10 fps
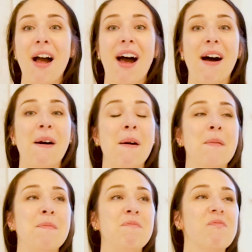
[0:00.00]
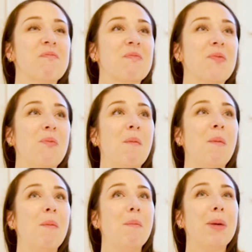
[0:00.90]

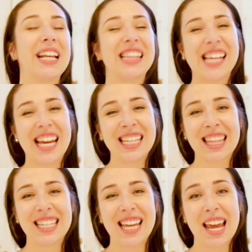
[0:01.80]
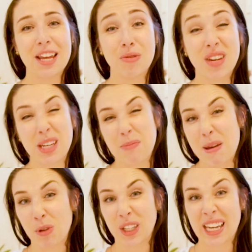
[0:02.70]
But at the end of the day, you need to be
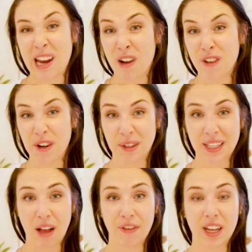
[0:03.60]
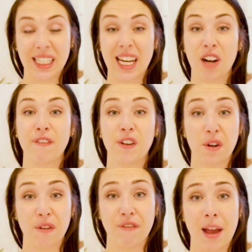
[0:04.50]
able to care for yourself and care for
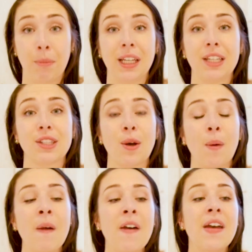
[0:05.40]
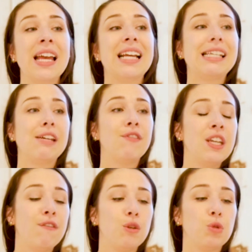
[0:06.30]
your family. So even
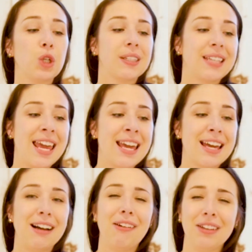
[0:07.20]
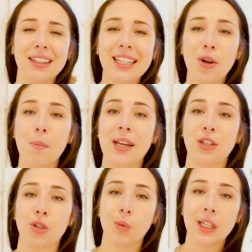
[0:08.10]
if you just take a little bit
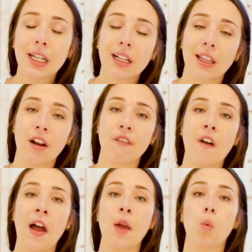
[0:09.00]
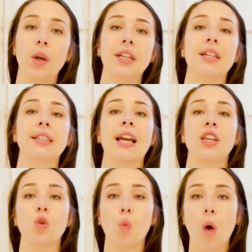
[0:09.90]
to really clarify what it is that
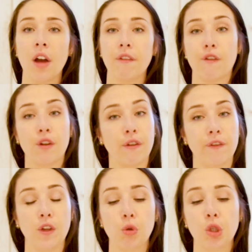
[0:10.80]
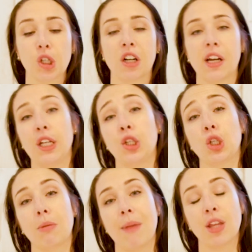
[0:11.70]
you want for the future, it
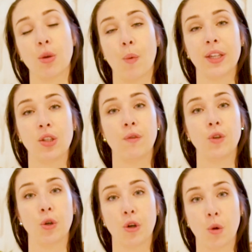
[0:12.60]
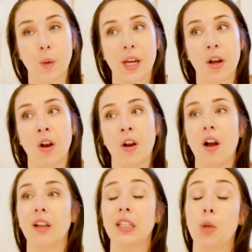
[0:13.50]
should make the rest of your career
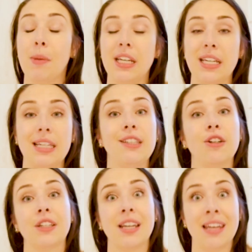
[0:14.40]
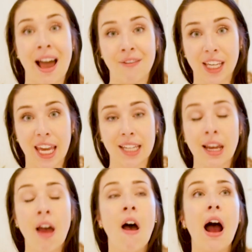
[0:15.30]
a little bit easier to navigate.
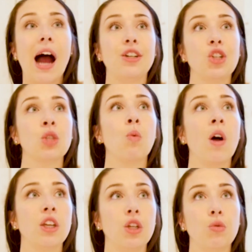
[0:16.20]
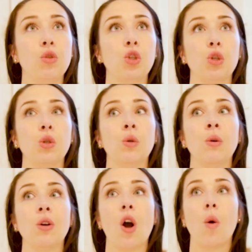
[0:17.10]
I just want you
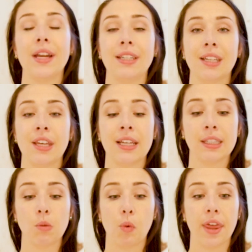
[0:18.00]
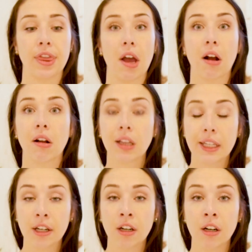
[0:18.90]
to go into this with a
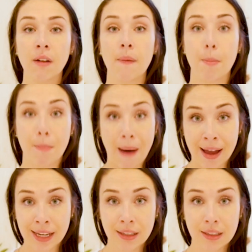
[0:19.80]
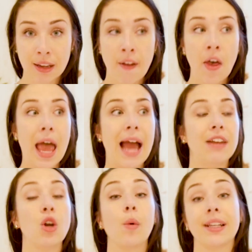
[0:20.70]
clear mind
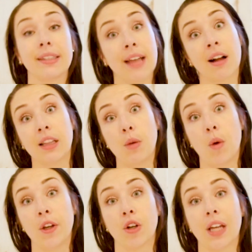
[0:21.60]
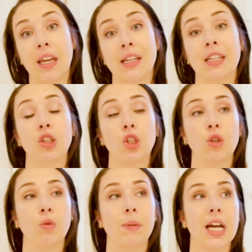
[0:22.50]
and know exactly what you're getting
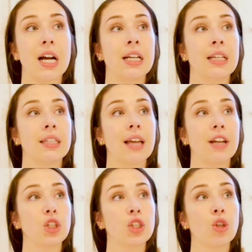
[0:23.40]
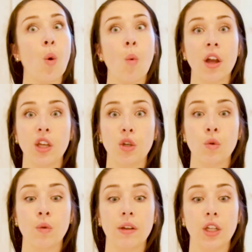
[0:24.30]
into, because I just don't want
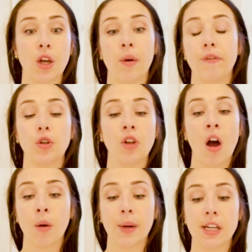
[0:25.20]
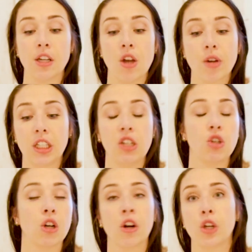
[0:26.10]
you, if you're not already a yoga
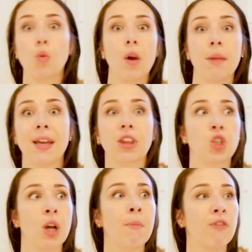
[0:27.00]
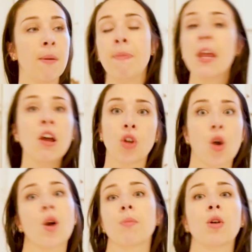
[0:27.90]
teacher or you want to make the jump from the
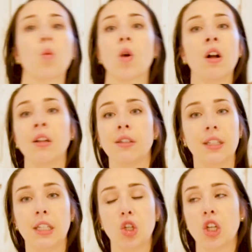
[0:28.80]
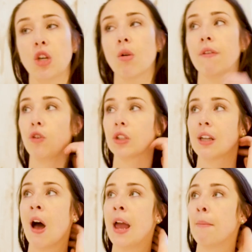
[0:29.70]
corporate world to teaching yoga full
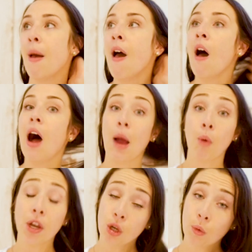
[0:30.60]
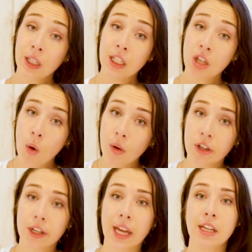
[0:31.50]
time, I want you to really know what
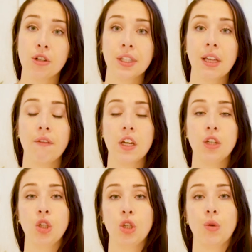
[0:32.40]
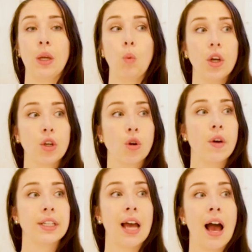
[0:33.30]
you're getting yourself into and what you're
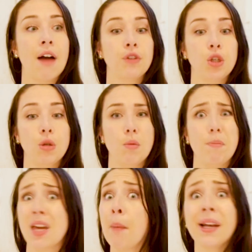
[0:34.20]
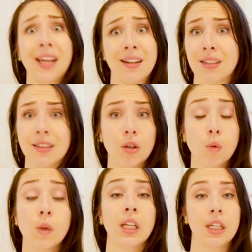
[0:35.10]
going to have to be up against,
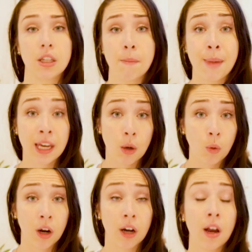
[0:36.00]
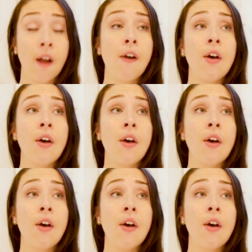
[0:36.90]
really, to make it work.